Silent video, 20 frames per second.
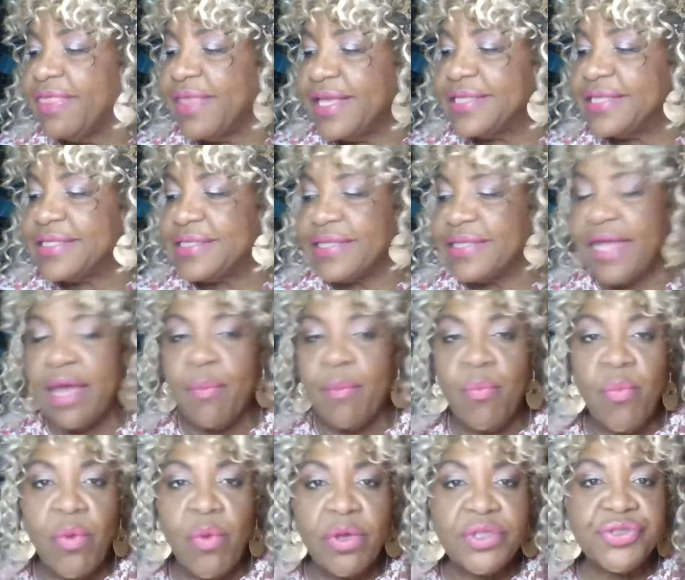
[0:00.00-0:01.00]
this
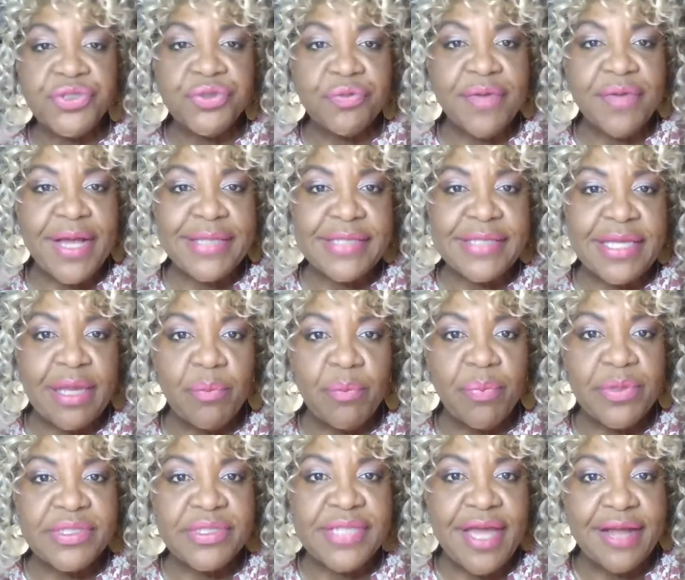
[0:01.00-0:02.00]
step, moisturizing and
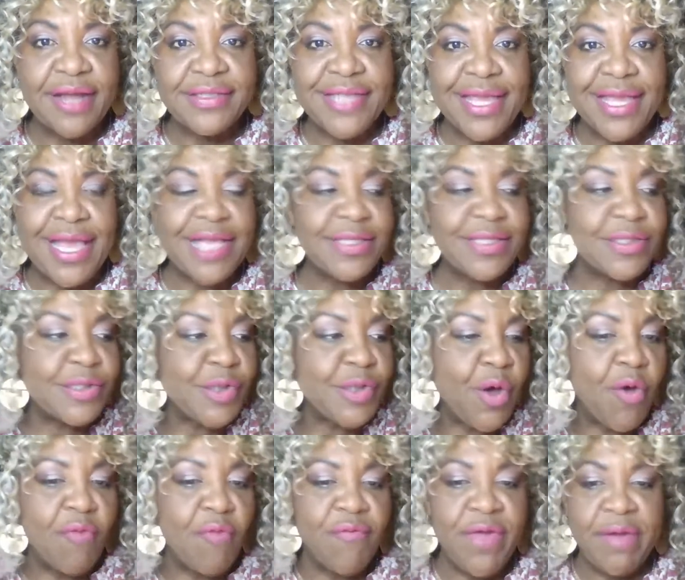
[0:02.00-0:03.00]
protecting, is
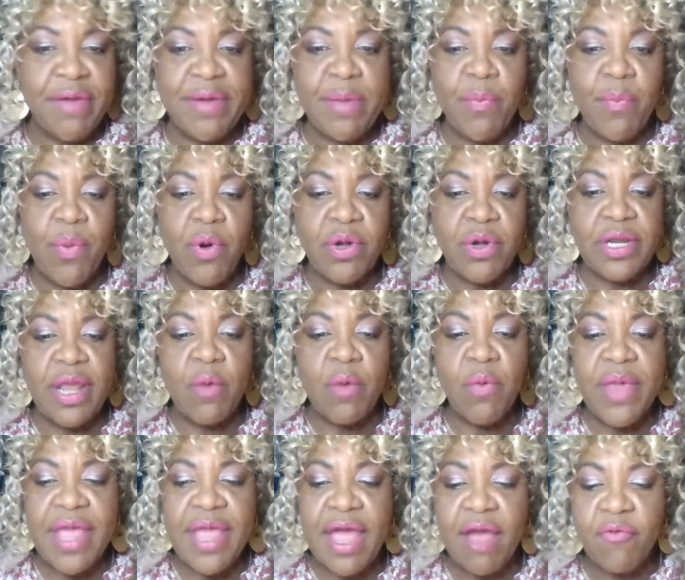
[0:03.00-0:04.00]
so very important.
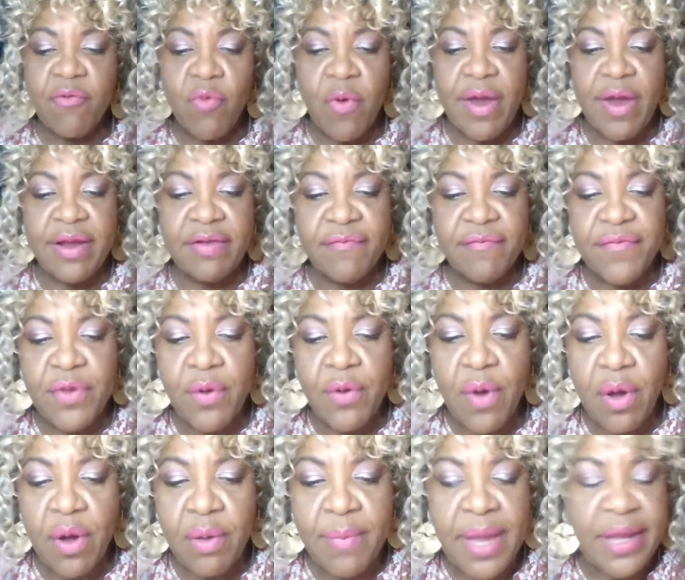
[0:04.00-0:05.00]
And we have quite a
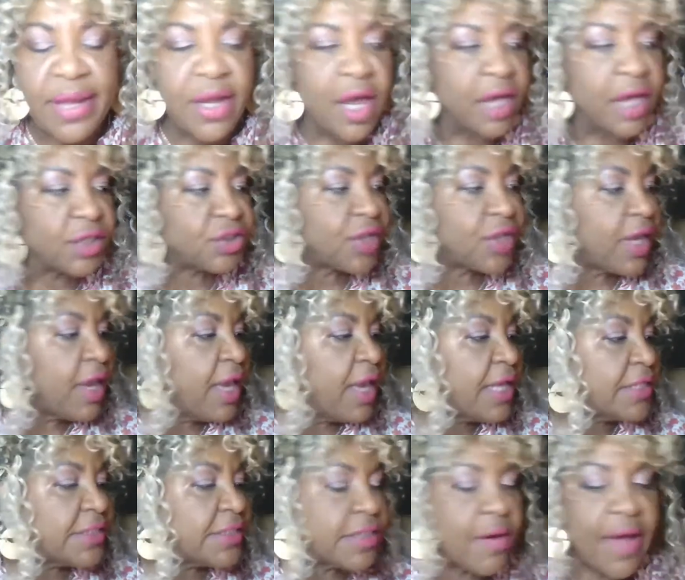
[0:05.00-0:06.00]
few. Oh my gosh.
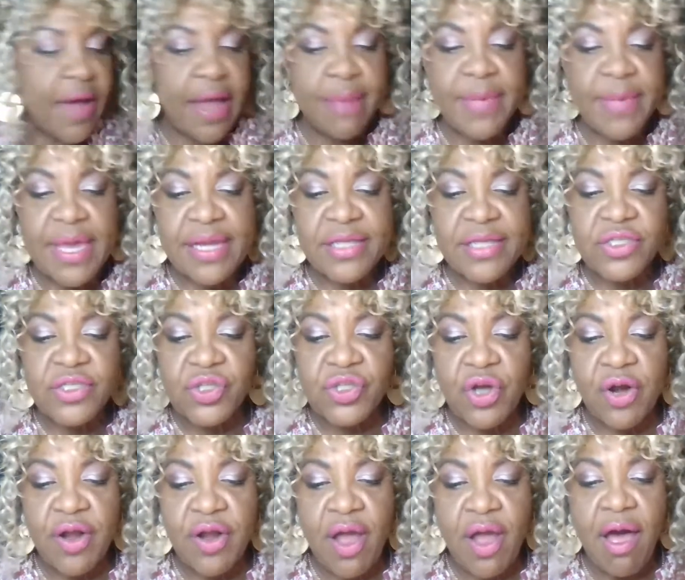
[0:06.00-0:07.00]
So I'm going to
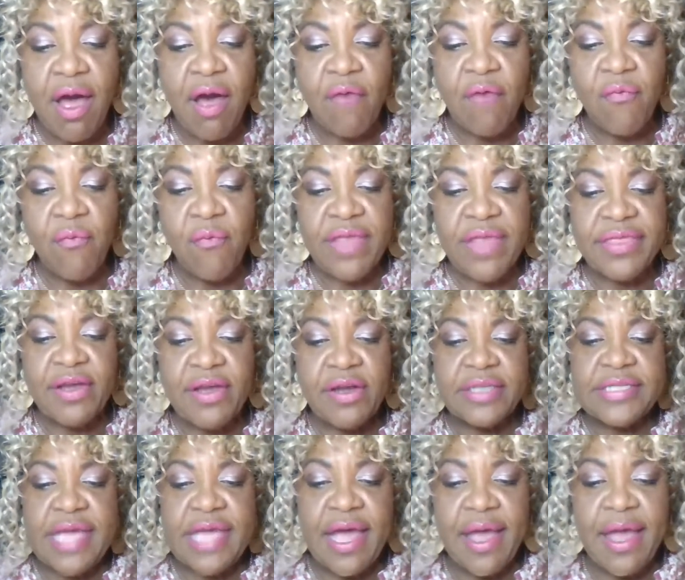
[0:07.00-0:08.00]
start off with
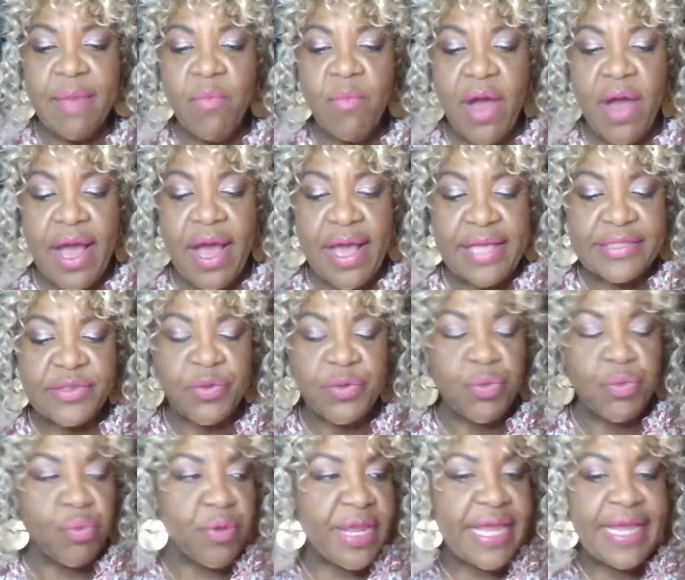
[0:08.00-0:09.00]
our Time Wise
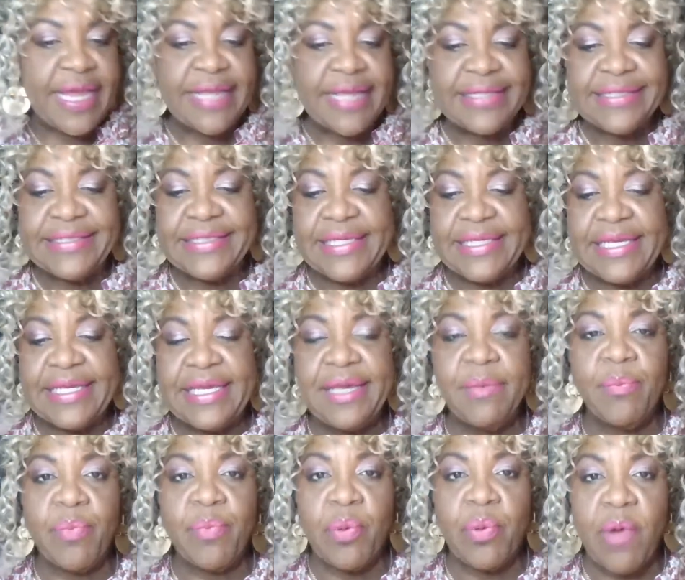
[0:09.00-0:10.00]

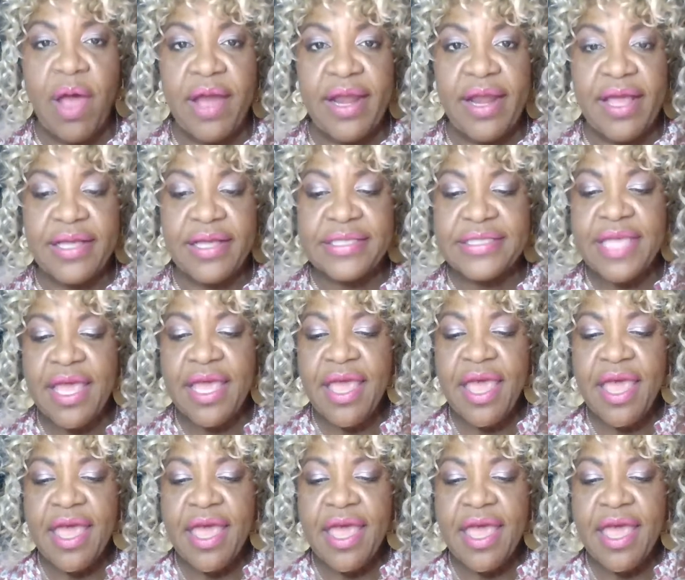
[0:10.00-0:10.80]
3D products.